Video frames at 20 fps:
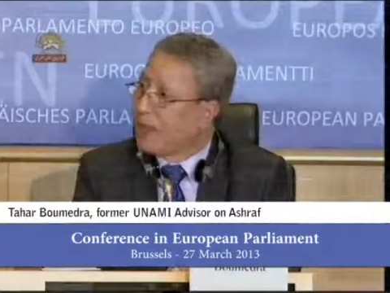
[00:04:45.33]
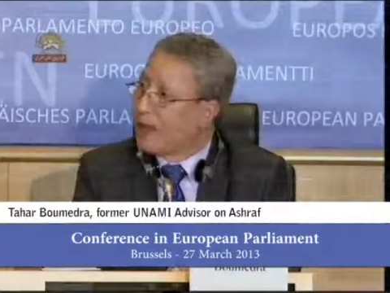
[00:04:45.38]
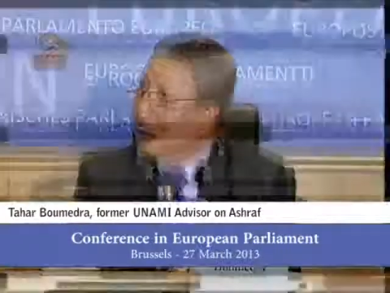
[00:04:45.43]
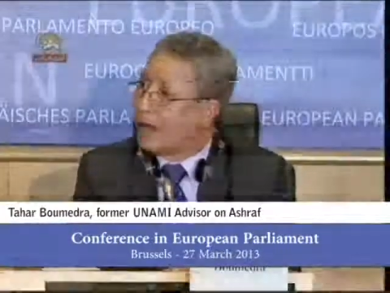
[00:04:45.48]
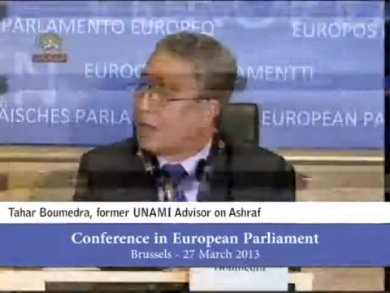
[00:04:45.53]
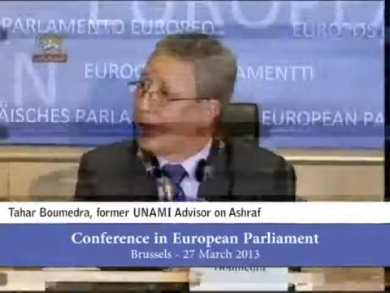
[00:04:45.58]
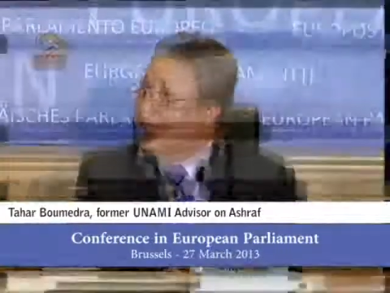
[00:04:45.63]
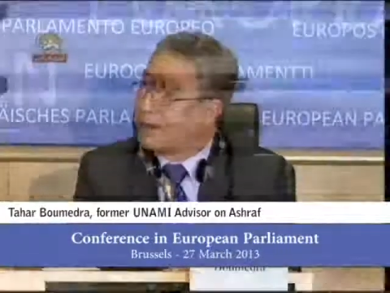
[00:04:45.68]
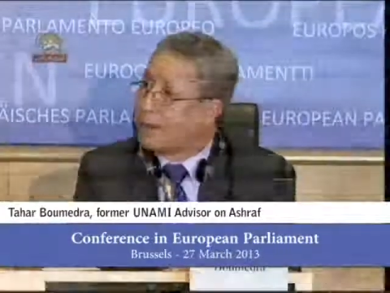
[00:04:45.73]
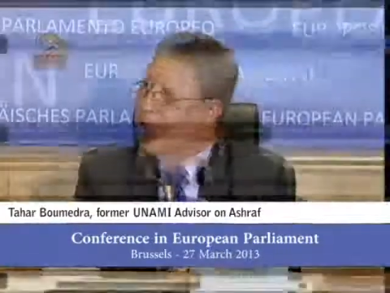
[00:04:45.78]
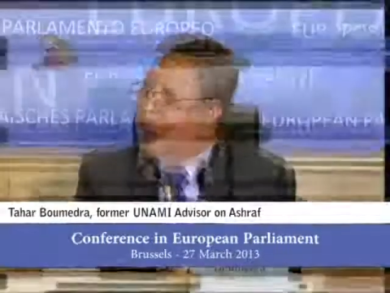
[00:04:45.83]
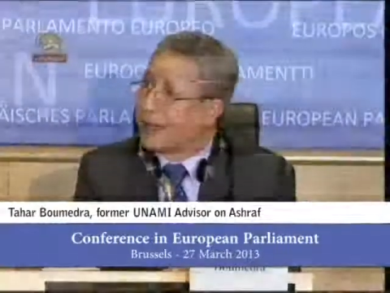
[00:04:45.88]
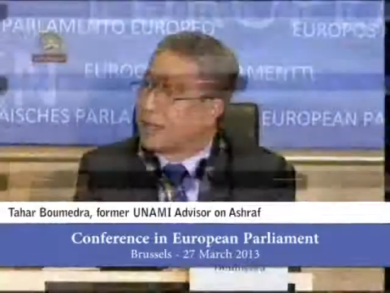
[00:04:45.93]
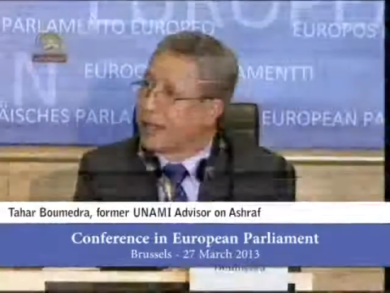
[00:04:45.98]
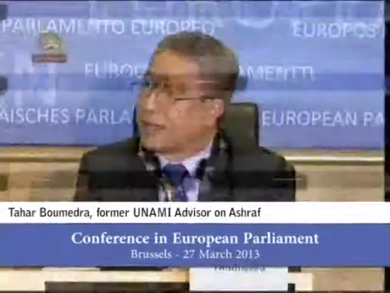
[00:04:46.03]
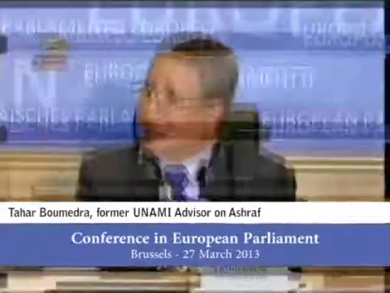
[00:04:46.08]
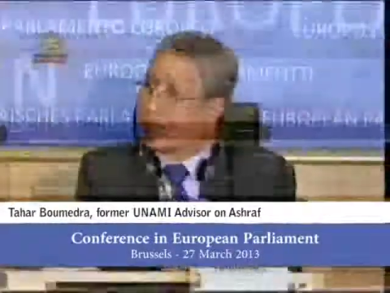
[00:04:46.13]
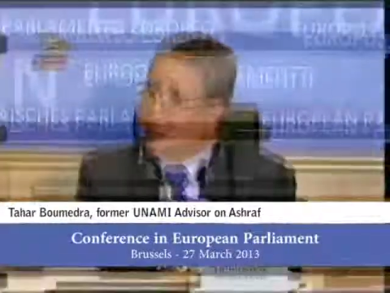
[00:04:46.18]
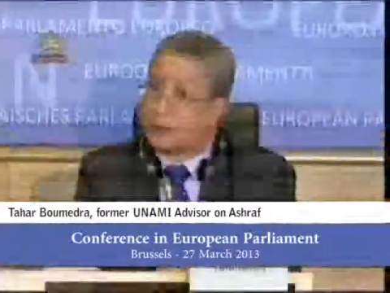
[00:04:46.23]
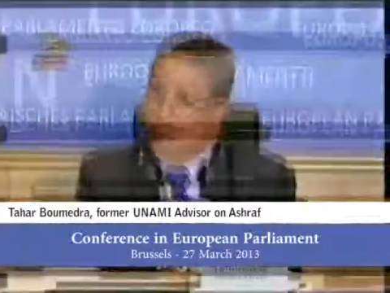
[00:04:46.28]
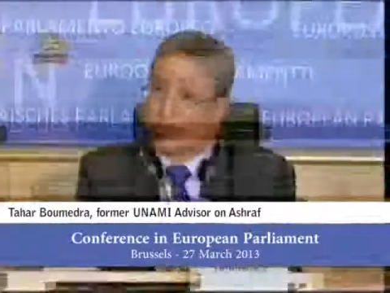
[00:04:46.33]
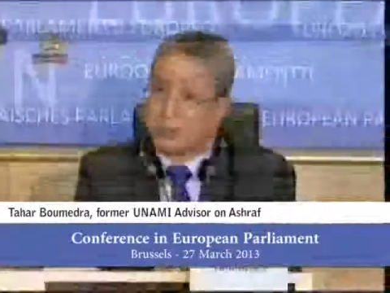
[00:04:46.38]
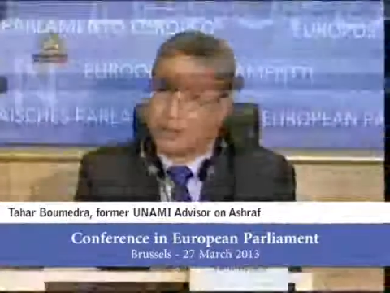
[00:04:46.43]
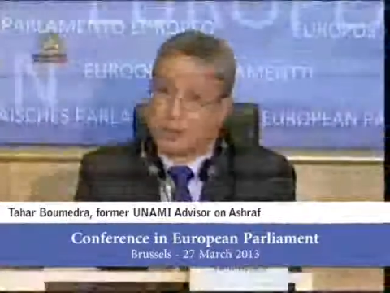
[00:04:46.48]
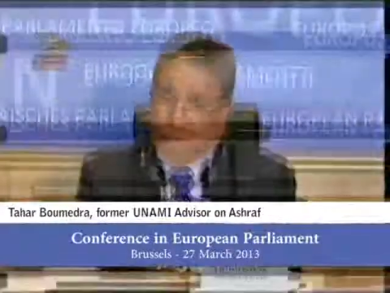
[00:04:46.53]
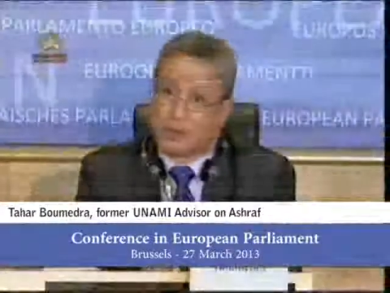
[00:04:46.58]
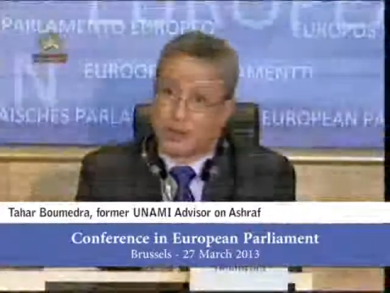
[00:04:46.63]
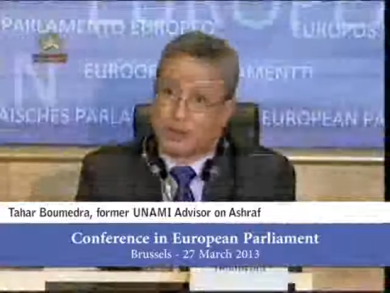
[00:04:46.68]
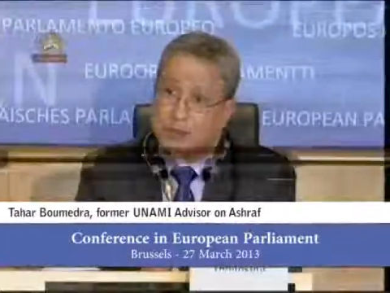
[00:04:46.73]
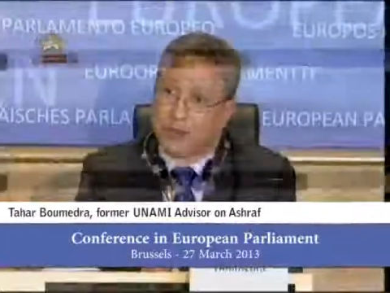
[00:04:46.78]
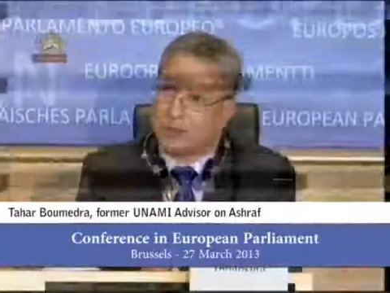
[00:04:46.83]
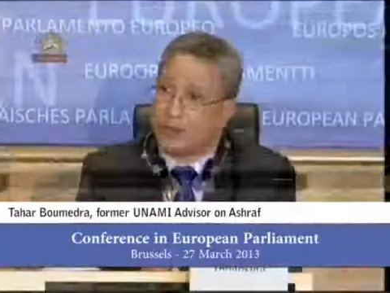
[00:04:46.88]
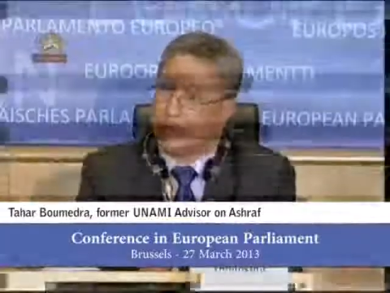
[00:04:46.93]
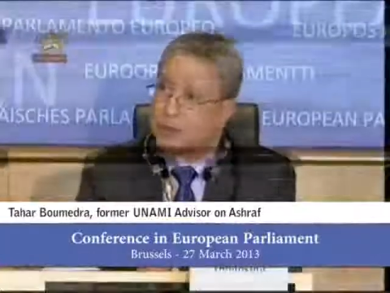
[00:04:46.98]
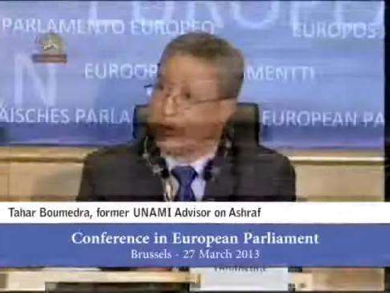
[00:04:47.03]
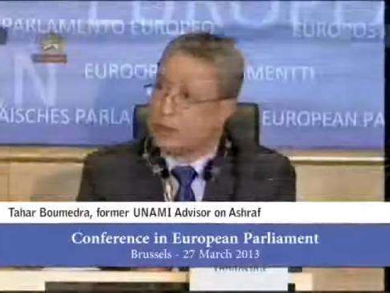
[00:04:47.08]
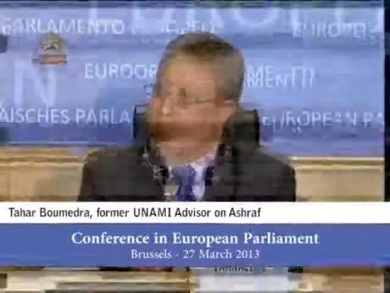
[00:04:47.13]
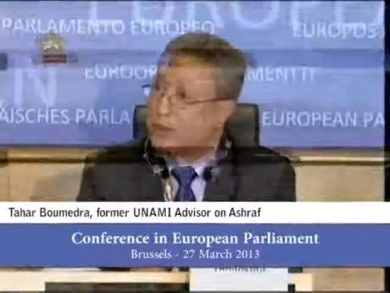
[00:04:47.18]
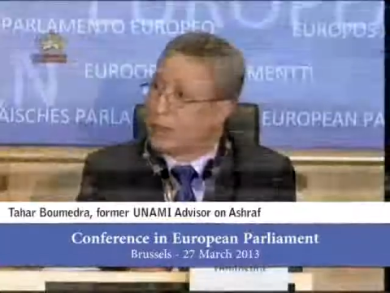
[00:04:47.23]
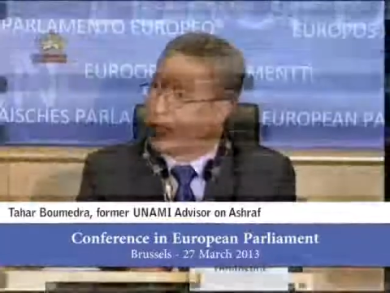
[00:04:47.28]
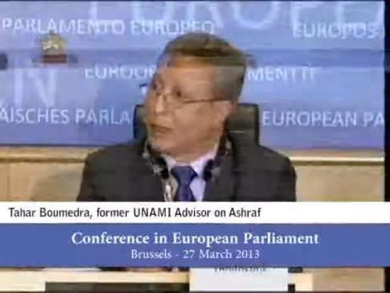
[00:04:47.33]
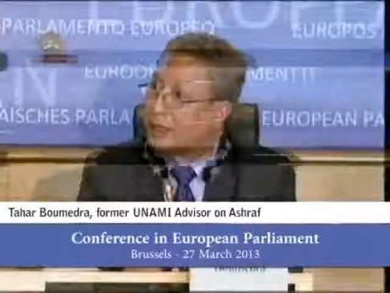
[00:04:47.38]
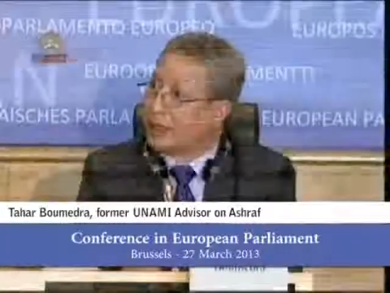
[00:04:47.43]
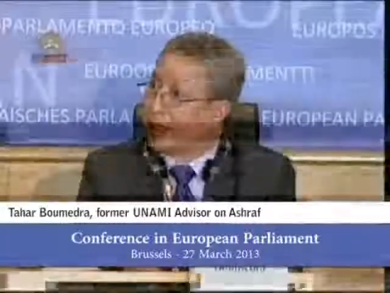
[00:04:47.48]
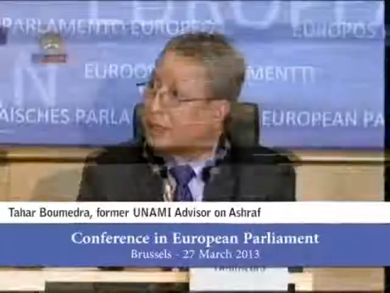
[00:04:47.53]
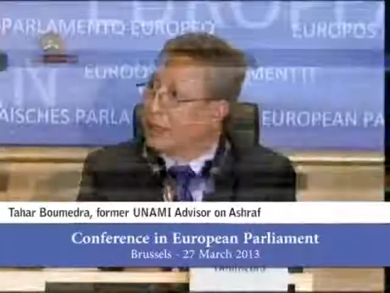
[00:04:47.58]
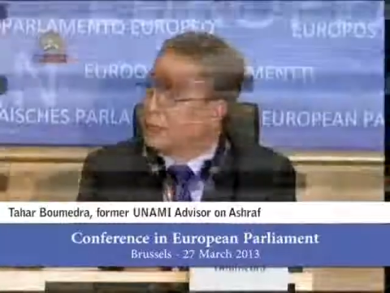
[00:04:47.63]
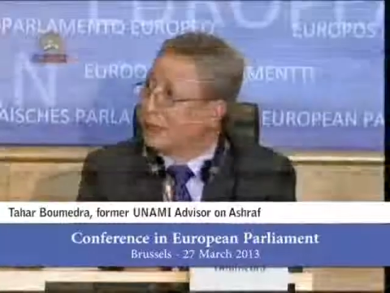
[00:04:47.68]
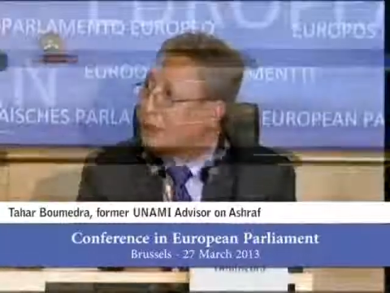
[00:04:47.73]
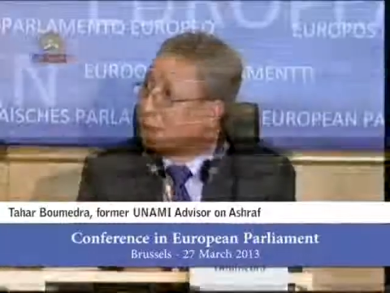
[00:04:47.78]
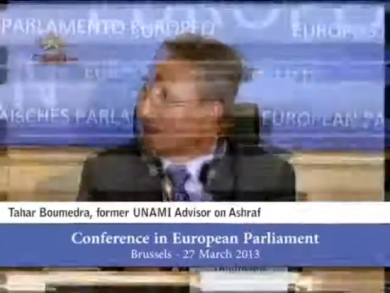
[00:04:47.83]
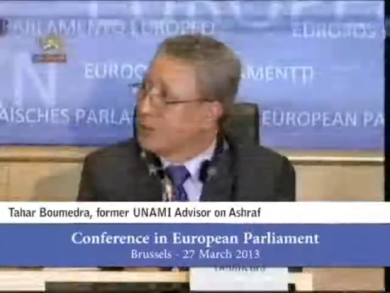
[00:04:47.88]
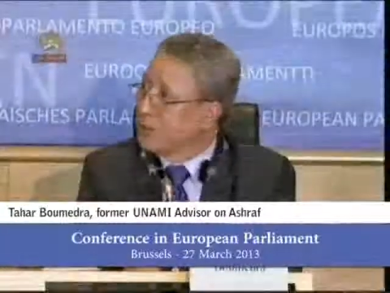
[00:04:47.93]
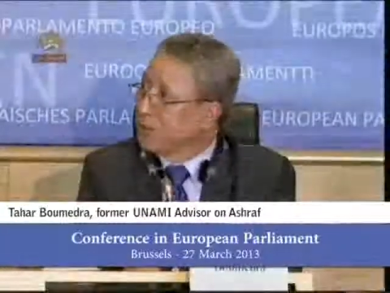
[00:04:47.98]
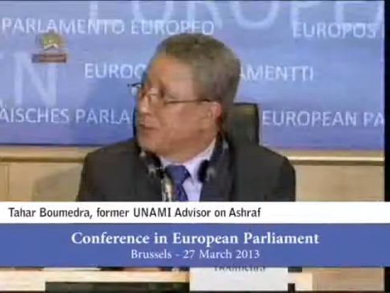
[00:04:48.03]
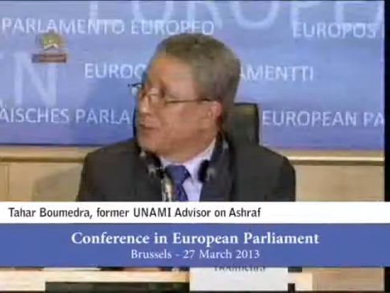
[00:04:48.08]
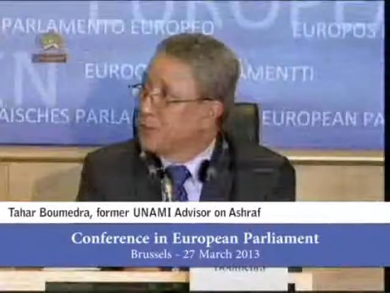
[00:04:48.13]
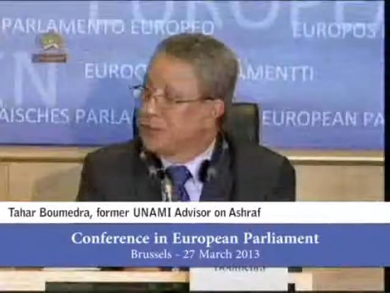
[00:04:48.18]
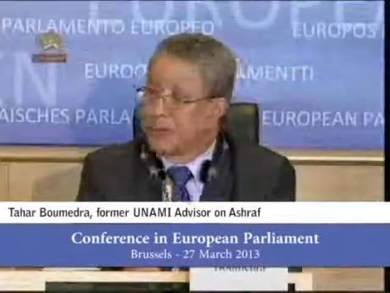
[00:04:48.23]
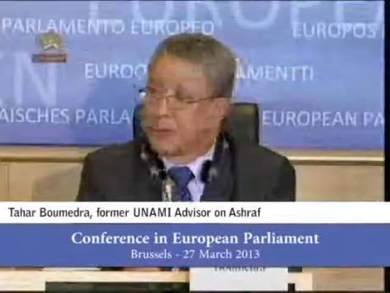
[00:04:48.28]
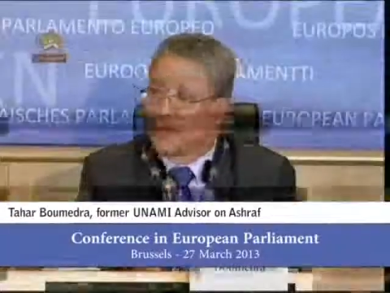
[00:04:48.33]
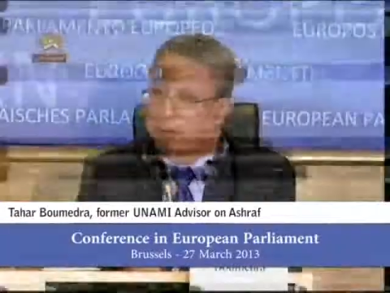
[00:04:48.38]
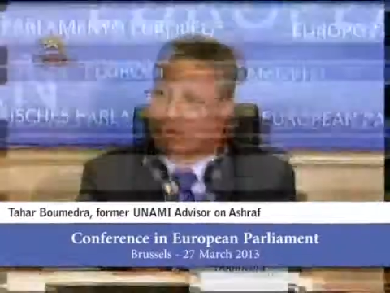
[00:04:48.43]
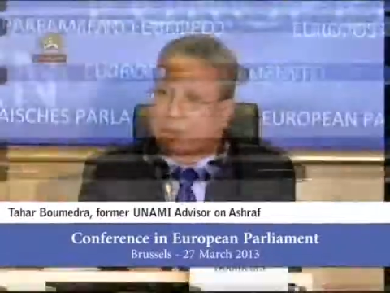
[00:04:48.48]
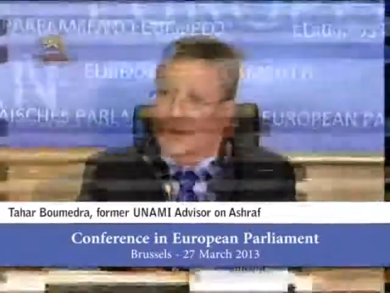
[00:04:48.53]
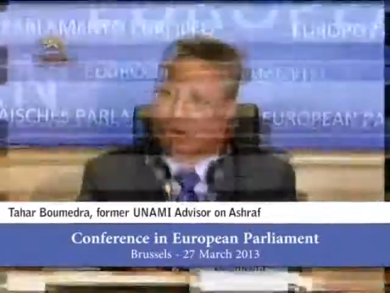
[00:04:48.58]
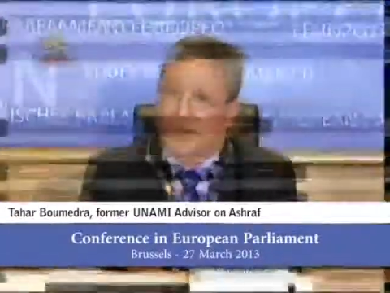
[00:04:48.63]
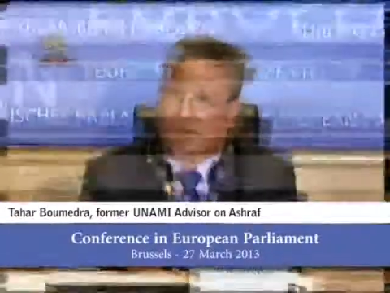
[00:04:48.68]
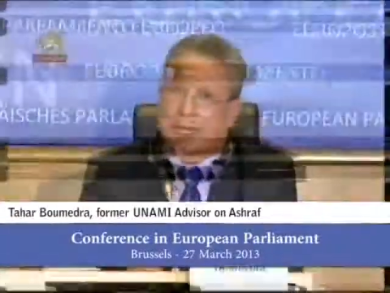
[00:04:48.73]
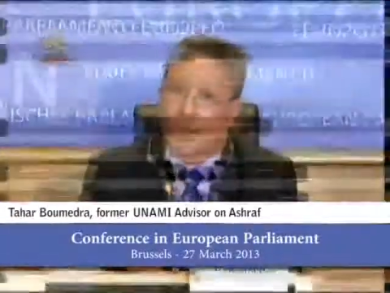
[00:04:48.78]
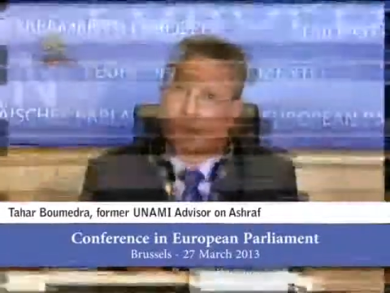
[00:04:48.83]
And those who want to